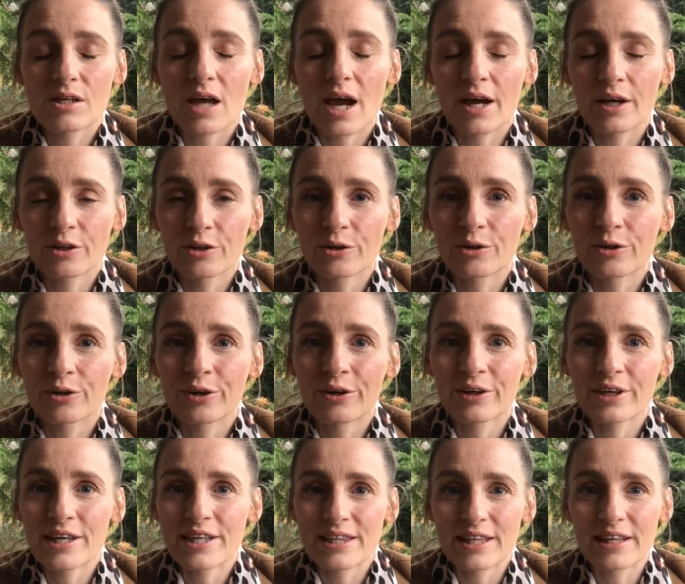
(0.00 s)
I know
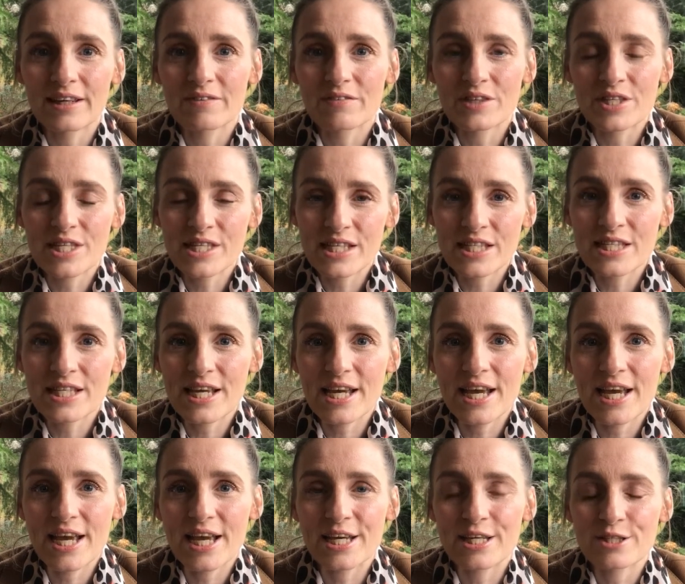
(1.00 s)
you think of the
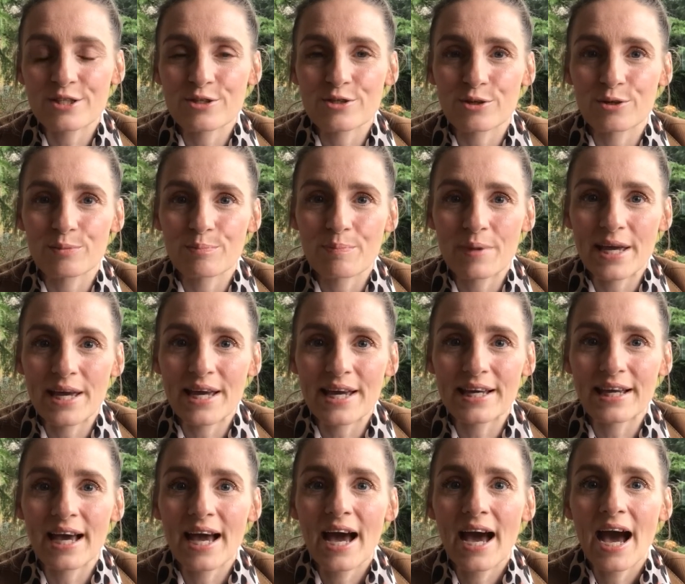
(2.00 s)
city, it's so
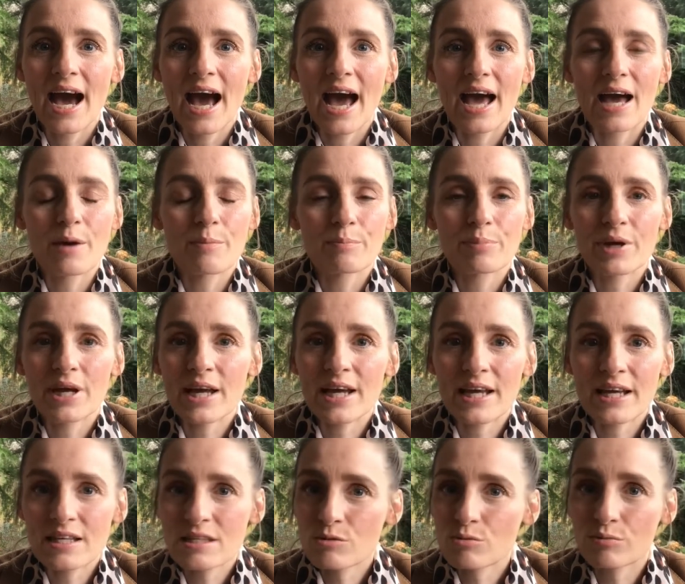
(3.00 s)
big, but it
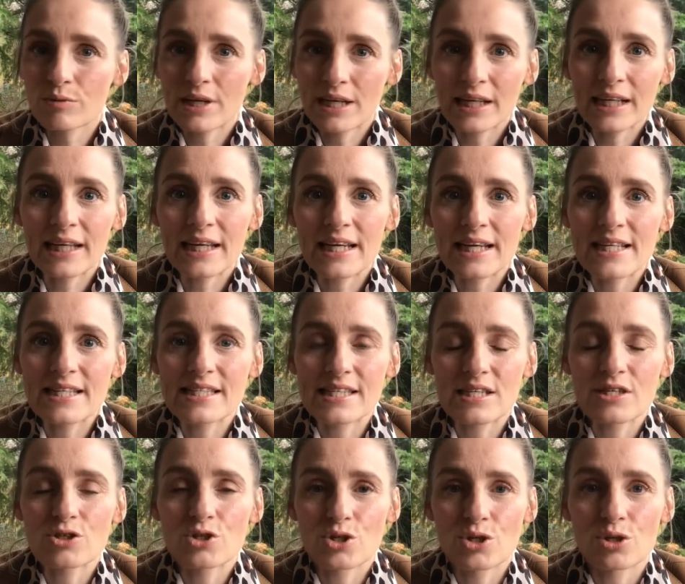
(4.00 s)
is really
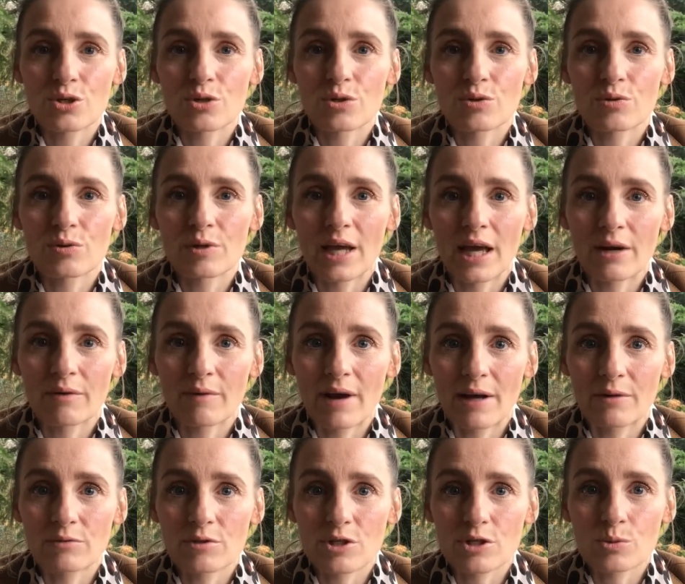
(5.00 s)
easy to get
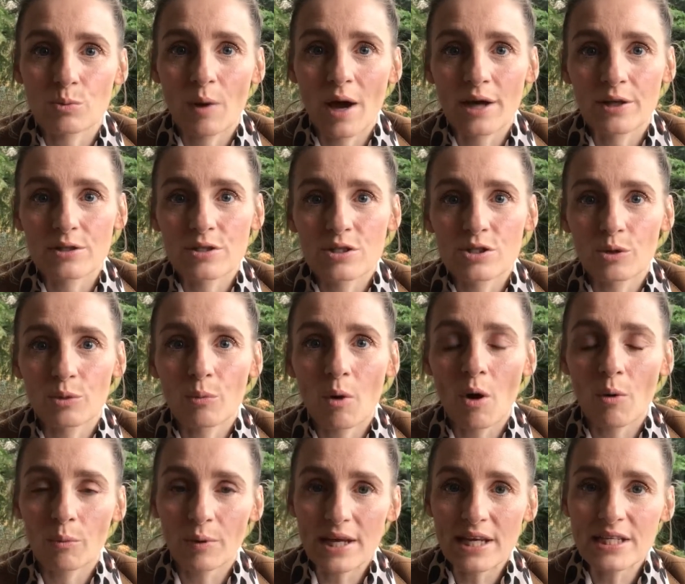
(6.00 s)
around as well. So
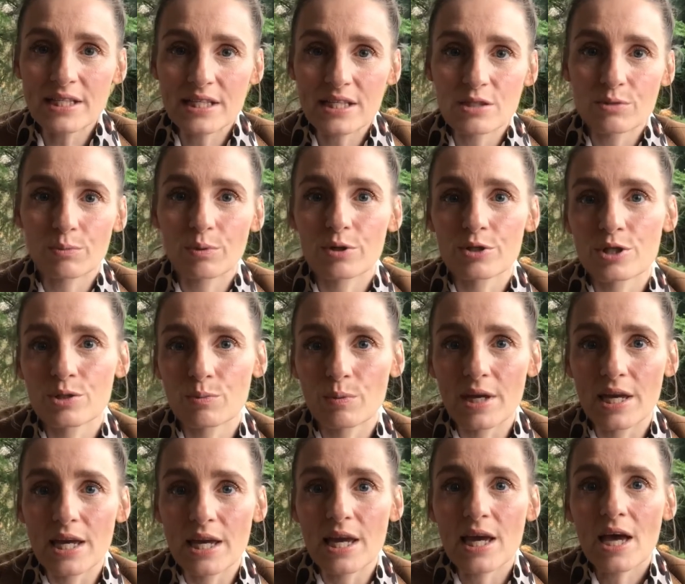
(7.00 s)
what we did was
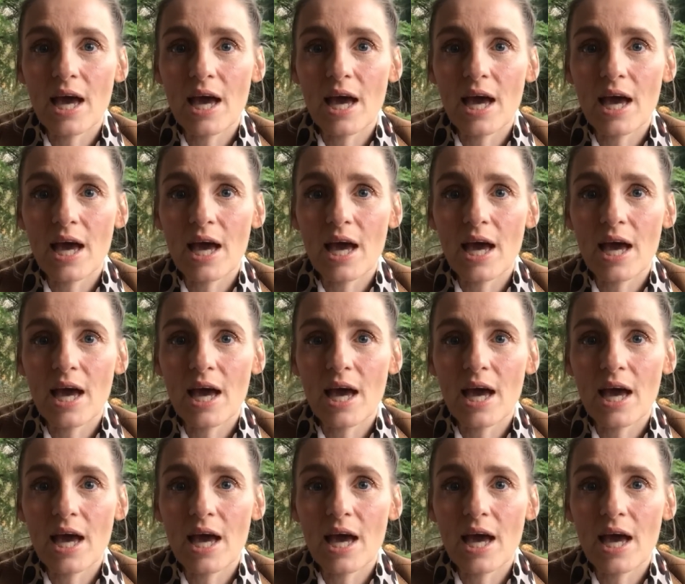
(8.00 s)
we